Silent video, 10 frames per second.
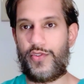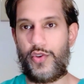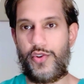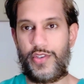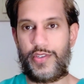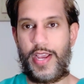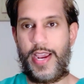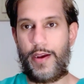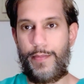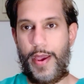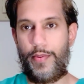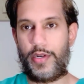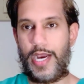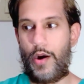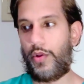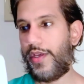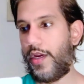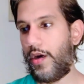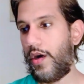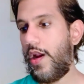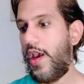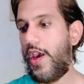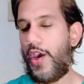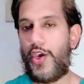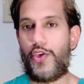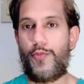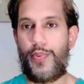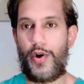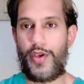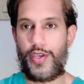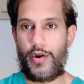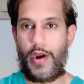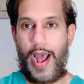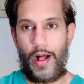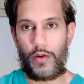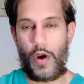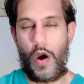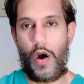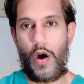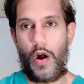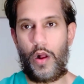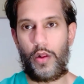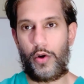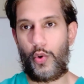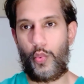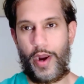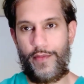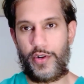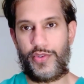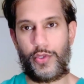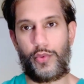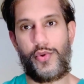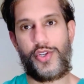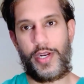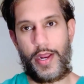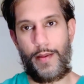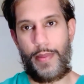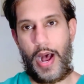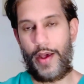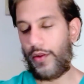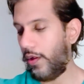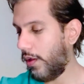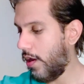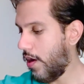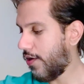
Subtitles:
So you just take paper towel here, you put your alcohol or whatever solution in a bottle.